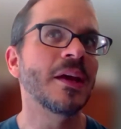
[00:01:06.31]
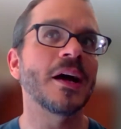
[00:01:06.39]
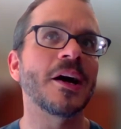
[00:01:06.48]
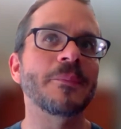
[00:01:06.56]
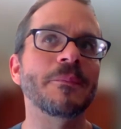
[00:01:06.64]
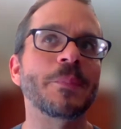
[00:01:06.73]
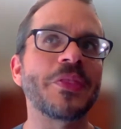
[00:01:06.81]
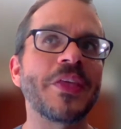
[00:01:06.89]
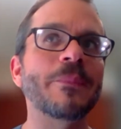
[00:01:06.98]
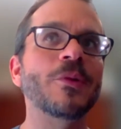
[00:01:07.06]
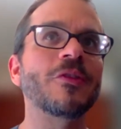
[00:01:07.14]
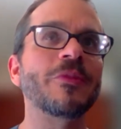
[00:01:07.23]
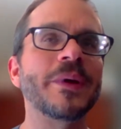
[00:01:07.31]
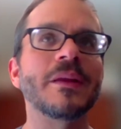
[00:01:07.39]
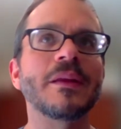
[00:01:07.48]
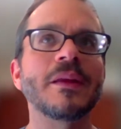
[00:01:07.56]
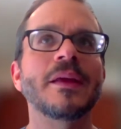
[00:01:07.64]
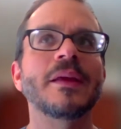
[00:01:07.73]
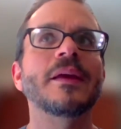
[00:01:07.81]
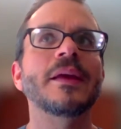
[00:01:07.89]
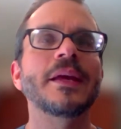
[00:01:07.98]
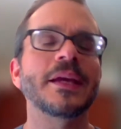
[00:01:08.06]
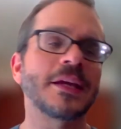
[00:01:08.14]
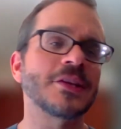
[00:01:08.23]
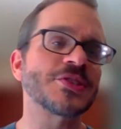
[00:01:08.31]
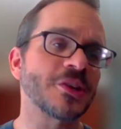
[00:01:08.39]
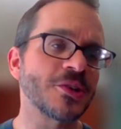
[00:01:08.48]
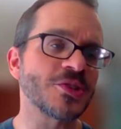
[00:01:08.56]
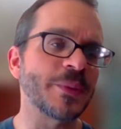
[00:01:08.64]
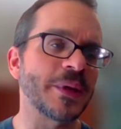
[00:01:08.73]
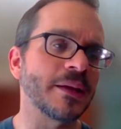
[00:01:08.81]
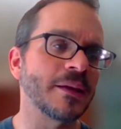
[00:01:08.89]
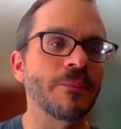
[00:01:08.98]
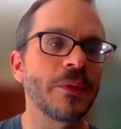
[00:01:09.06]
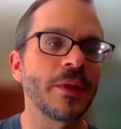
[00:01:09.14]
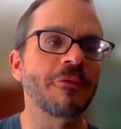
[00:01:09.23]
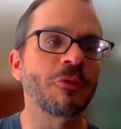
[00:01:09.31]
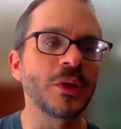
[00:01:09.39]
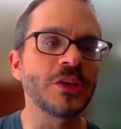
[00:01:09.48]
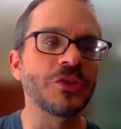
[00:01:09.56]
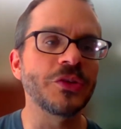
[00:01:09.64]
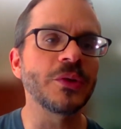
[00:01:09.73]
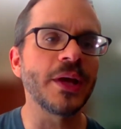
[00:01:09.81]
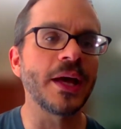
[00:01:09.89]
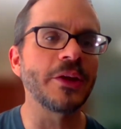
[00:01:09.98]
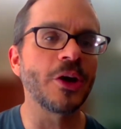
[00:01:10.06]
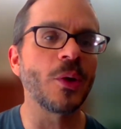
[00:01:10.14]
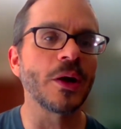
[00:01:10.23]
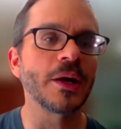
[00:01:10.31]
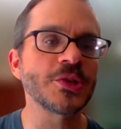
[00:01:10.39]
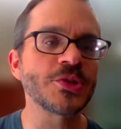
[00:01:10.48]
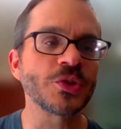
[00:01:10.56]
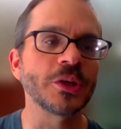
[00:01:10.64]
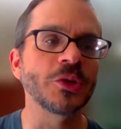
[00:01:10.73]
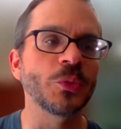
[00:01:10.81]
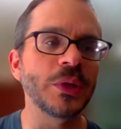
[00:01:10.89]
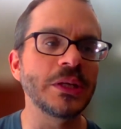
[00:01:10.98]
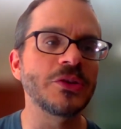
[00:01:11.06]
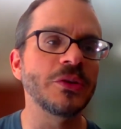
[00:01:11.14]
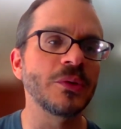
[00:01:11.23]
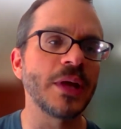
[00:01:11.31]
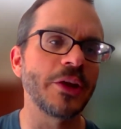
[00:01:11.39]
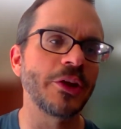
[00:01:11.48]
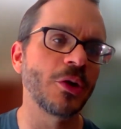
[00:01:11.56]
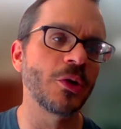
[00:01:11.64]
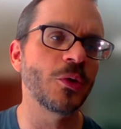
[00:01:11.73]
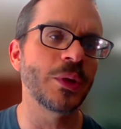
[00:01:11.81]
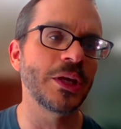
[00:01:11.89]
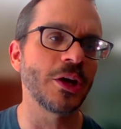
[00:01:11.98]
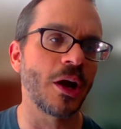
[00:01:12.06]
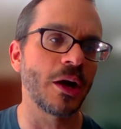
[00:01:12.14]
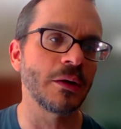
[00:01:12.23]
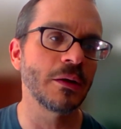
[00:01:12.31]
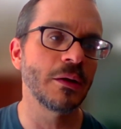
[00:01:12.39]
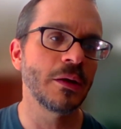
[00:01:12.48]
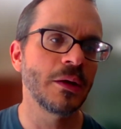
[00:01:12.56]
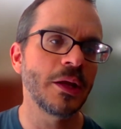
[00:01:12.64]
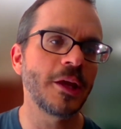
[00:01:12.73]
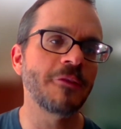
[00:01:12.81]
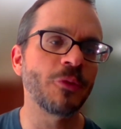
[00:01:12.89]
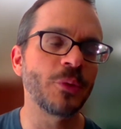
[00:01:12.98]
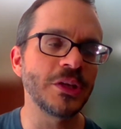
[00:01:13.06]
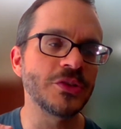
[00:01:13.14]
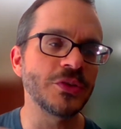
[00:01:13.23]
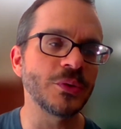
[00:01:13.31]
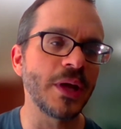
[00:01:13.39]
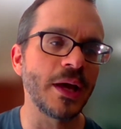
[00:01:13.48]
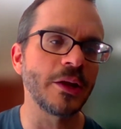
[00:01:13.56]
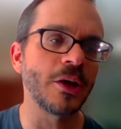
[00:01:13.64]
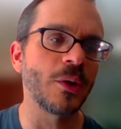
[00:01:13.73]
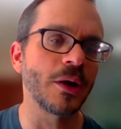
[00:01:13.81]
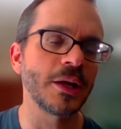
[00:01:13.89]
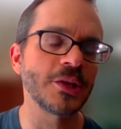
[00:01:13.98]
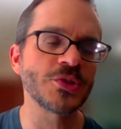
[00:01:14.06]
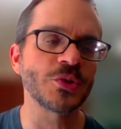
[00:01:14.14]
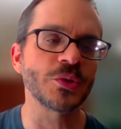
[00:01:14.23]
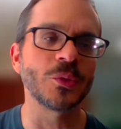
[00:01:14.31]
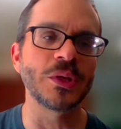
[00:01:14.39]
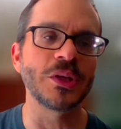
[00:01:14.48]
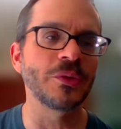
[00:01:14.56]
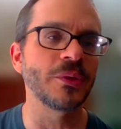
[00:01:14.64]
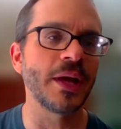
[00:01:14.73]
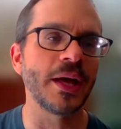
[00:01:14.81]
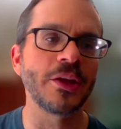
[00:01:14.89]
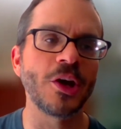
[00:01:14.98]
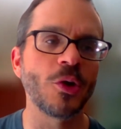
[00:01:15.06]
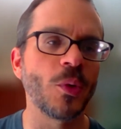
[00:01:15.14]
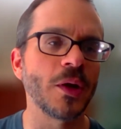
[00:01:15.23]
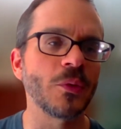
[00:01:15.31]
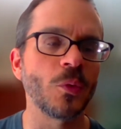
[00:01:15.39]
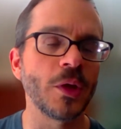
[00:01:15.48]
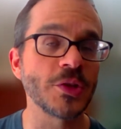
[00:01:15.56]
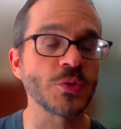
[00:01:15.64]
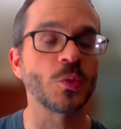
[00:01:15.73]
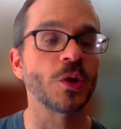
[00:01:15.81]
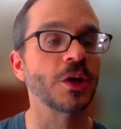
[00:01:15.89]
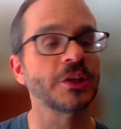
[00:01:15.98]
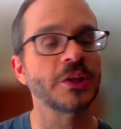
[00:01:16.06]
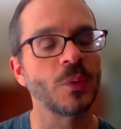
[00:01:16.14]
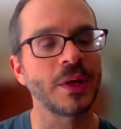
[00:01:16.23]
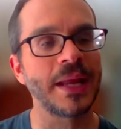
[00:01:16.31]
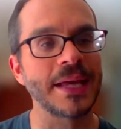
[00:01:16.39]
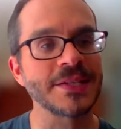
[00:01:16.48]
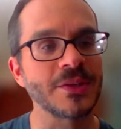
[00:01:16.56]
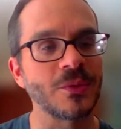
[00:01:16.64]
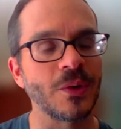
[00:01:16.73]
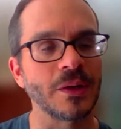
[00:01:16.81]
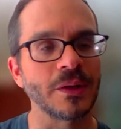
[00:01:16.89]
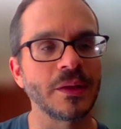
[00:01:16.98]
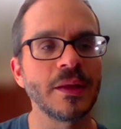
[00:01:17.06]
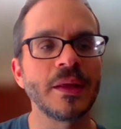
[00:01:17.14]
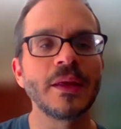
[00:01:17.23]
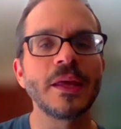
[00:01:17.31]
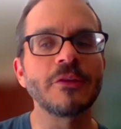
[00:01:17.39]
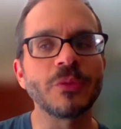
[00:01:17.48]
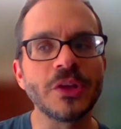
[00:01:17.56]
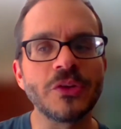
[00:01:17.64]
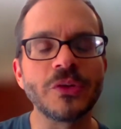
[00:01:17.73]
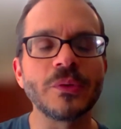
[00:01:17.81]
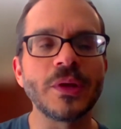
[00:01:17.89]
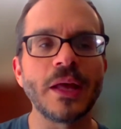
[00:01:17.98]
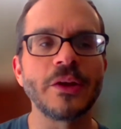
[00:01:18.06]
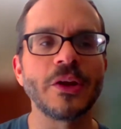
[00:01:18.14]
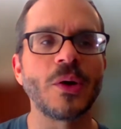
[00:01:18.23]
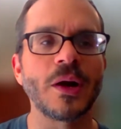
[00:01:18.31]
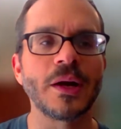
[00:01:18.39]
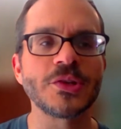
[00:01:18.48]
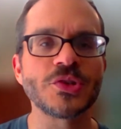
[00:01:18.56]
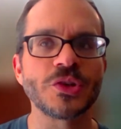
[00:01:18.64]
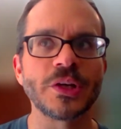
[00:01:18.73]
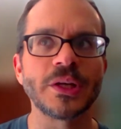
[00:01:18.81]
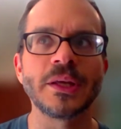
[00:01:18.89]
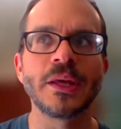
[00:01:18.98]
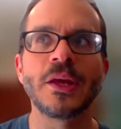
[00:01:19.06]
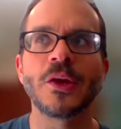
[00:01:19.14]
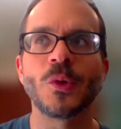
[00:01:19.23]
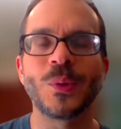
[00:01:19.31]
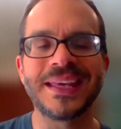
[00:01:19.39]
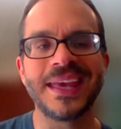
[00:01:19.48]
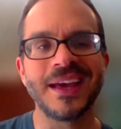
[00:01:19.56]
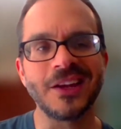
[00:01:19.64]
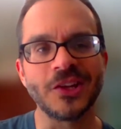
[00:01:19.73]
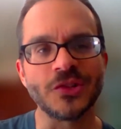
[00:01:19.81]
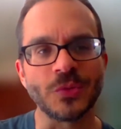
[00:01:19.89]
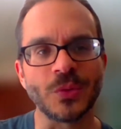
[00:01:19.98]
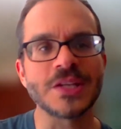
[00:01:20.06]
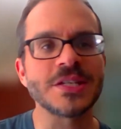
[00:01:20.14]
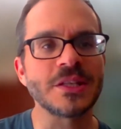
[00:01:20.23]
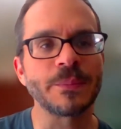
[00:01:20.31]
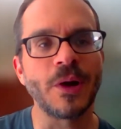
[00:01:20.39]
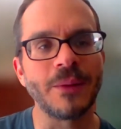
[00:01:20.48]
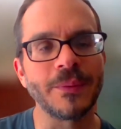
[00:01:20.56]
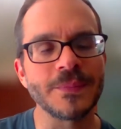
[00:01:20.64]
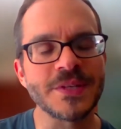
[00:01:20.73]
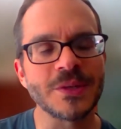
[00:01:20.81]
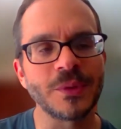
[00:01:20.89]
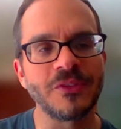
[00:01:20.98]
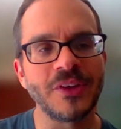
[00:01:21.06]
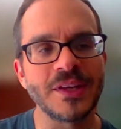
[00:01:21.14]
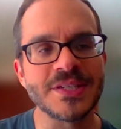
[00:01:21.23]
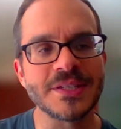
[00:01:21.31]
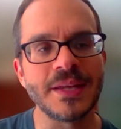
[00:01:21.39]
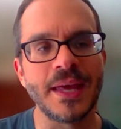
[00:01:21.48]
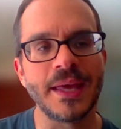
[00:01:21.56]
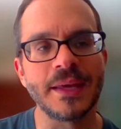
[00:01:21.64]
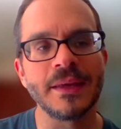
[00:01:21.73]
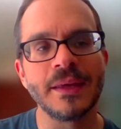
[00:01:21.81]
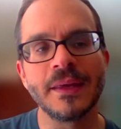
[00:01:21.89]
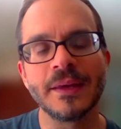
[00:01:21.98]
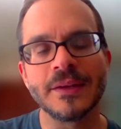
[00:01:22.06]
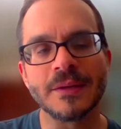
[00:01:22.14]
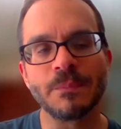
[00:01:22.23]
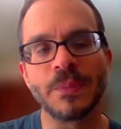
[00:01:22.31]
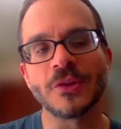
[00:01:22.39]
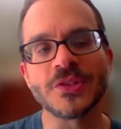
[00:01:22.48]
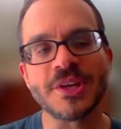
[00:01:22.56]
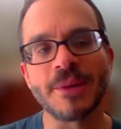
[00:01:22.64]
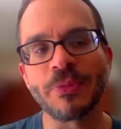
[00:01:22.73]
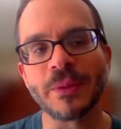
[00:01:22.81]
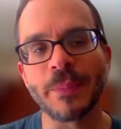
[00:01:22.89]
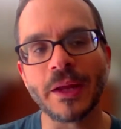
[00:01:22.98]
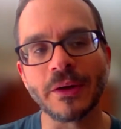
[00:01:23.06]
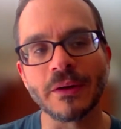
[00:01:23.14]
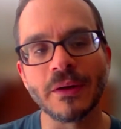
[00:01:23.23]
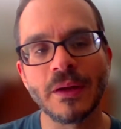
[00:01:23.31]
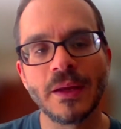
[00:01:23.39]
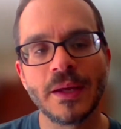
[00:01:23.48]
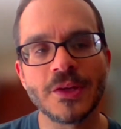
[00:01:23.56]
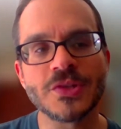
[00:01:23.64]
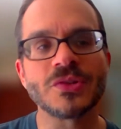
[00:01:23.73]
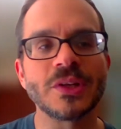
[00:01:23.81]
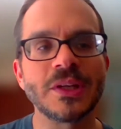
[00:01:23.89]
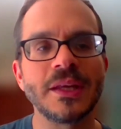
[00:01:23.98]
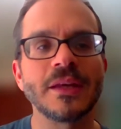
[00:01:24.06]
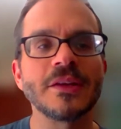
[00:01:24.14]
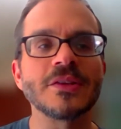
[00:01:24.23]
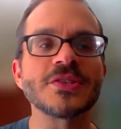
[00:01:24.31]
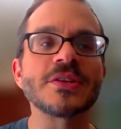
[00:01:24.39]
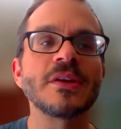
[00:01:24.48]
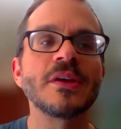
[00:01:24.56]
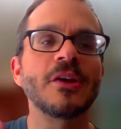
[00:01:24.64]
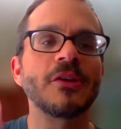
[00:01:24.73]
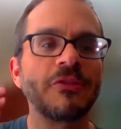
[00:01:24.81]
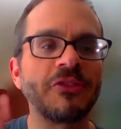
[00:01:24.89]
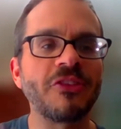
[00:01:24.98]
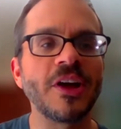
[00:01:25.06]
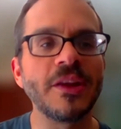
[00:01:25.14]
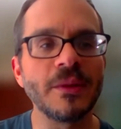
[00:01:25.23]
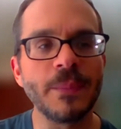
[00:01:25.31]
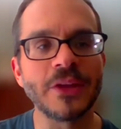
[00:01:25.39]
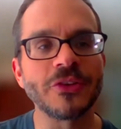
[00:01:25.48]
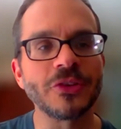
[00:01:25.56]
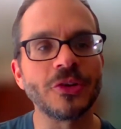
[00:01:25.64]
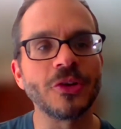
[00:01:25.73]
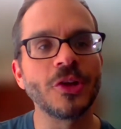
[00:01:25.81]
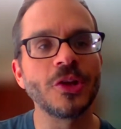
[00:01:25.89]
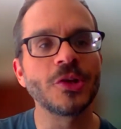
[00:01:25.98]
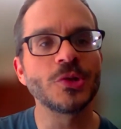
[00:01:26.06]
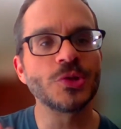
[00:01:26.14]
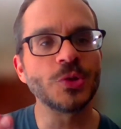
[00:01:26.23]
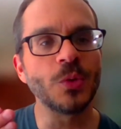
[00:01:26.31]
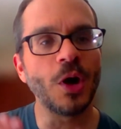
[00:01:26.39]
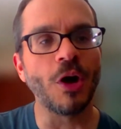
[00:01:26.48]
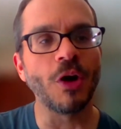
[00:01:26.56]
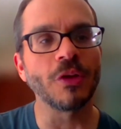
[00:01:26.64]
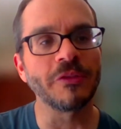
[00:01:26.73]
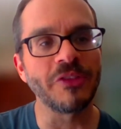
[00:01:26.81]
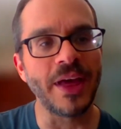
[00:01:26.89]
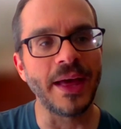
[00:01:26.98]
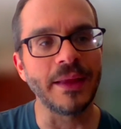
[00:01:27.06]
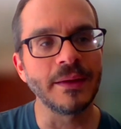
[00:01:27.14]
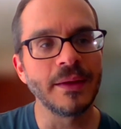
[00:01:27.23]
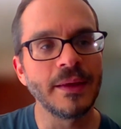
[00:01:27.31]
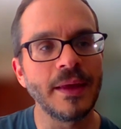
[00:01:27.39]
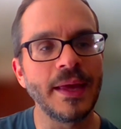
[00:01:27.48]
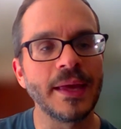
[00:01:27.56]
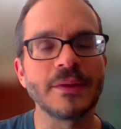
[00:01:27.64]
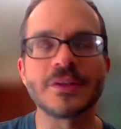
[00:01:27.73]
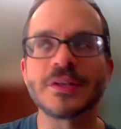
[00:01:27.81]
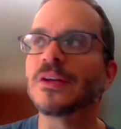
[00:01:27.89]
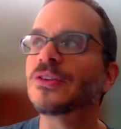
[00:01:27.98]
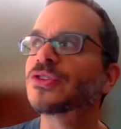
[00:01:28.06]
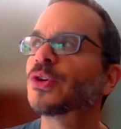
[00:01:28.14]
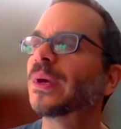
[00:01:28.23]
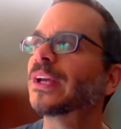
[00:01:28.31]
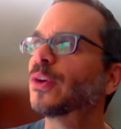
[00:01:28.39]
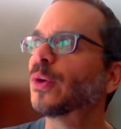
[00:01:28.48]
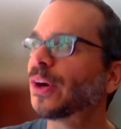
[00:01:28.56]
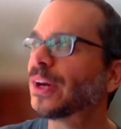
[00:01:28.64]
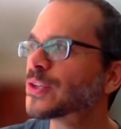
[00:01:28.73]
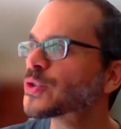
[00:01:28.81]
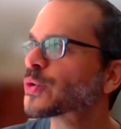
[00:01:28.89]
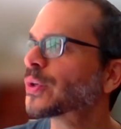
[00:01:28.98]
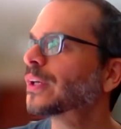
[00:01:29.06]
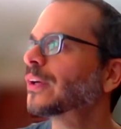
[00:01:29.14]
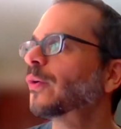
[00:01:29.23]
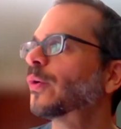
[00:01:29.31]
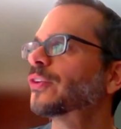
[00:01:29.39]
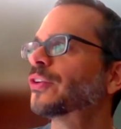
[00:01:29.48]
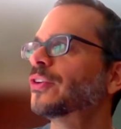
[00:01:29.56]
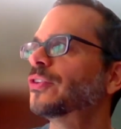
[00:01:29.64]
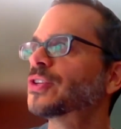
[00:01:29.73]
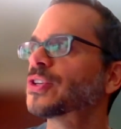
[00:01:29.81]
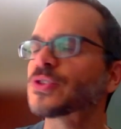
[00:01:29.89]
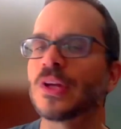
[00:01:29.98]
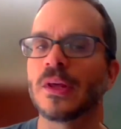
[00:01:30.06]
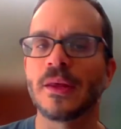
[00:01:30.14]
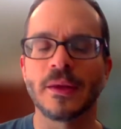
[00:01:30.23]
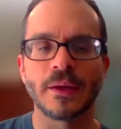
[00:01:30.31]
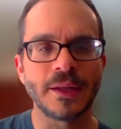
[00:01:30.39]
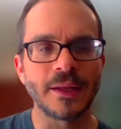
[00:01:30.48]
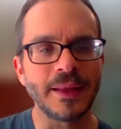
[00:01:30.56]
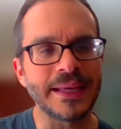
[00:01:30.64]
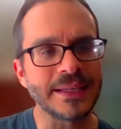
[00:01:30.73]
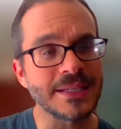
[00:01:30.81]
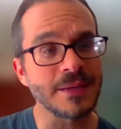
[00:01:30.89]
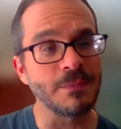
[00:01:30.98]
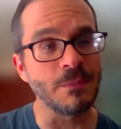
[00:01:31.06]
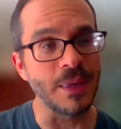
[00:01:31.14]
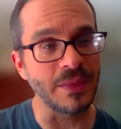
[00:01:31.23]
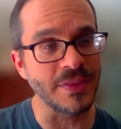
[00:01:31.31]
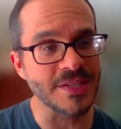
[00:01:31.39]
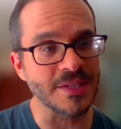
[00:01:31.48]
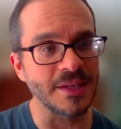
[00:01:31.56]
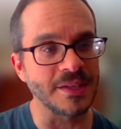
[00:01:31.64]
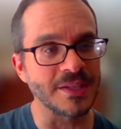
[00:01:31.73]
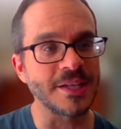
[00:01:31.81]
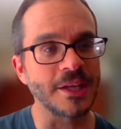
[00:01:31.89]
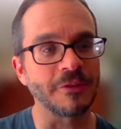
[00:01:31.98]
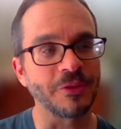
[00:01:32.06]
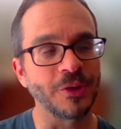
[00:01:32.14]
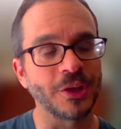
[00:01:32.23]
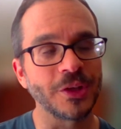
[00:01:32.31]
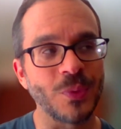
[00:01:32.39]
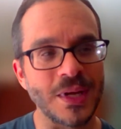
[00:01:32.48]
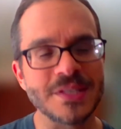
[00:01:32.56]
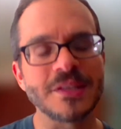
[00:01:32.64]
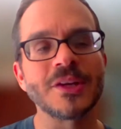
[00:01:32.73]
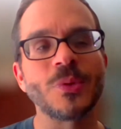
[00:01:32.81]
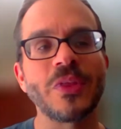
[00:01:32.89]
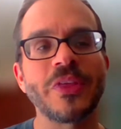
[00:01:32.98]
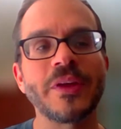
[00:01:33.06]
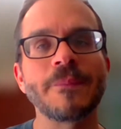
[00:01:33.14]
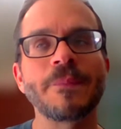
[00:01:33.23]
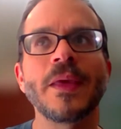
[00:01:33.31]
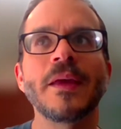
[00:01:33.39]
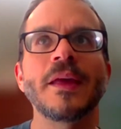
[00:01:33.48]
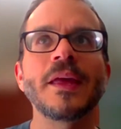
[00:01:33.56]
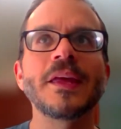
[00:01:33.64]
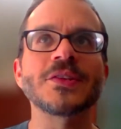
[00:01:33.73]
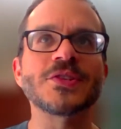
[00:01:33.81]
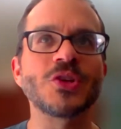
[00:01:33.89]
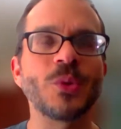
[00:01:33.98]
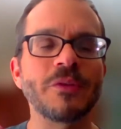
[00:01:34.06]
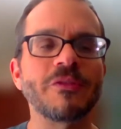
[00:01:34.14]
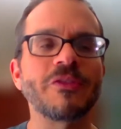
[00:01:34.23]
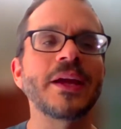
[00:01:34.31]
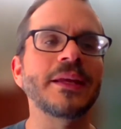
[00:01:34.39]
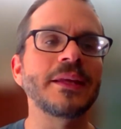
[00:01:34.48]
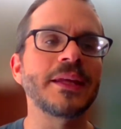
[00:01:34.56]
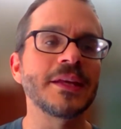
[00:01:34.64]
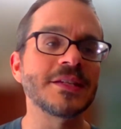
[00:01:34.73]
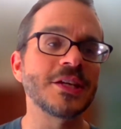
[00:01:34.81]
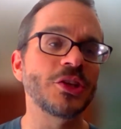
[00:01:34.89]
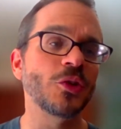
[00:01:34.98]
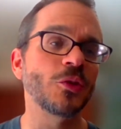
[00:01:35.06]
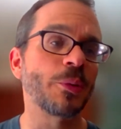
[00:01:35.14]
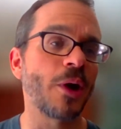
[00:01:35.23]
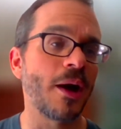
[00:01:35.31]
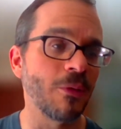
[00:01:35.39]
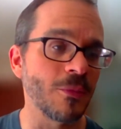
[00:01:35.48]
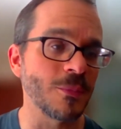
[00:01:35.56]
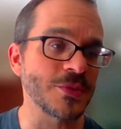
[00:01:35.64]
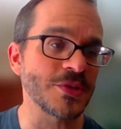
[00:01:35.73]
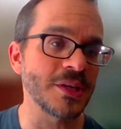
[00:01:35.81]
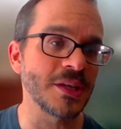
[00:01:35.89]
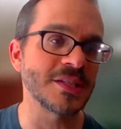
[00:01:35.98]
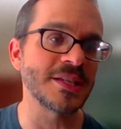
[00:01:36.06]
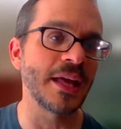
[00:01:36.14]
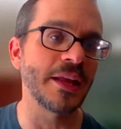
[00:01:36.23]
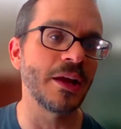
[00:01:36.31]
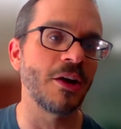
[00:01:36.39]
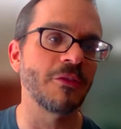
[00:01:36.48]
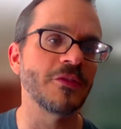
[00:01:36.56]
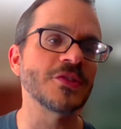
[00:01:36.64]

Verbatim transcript: Um, but that movement it concerns me. If we do not know our history, we do not know who we are. If we do not know our history, we do not know what has worked and what hasn't worked. If we do not know our history, we can't address the problems that we face today to build something better. History is fundamental to all of that. And to, to ignore history or to just cling to myths instead of really wrestling with it is to invite continued problems instead of